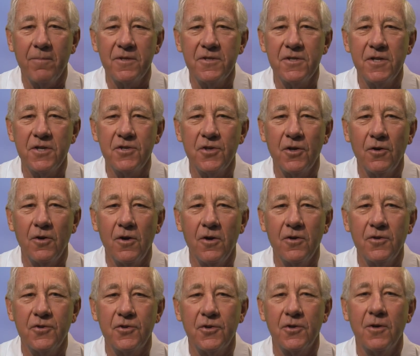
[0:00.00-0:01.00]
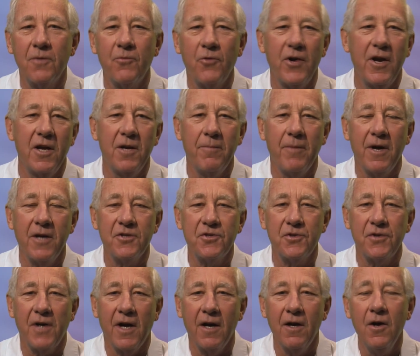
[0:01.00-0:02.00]
but such a long-term
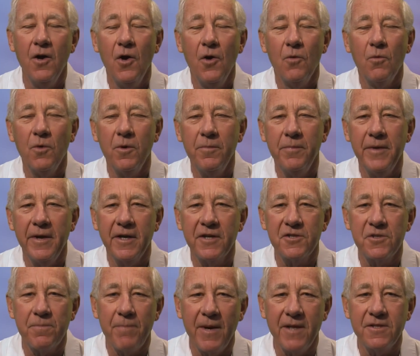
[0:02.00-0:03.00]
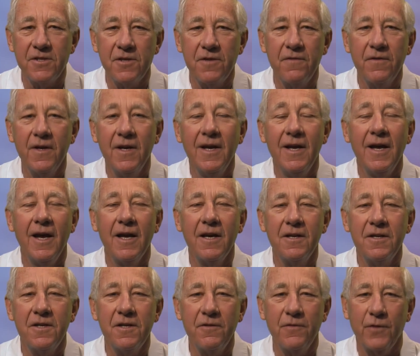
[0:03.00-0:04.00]
randomized trial would be expensive
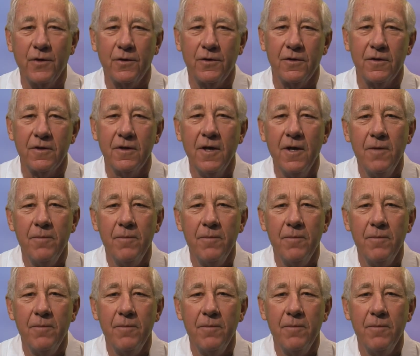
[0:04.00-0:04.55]
and difficult